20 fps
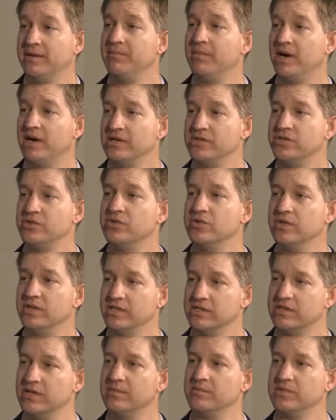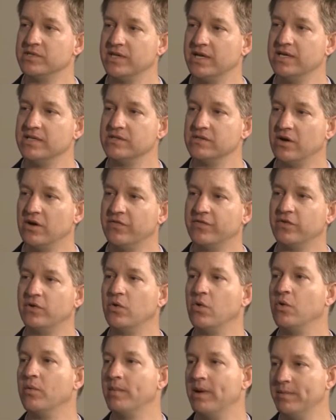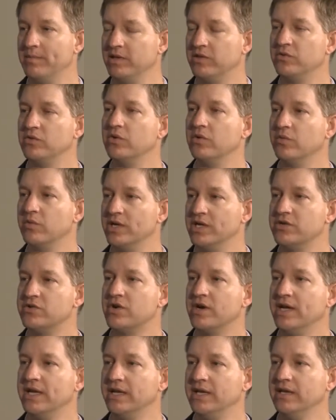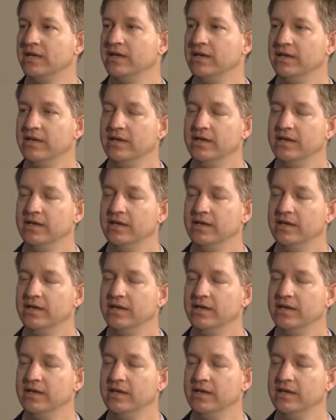module that some states offer or maybe through a retraining.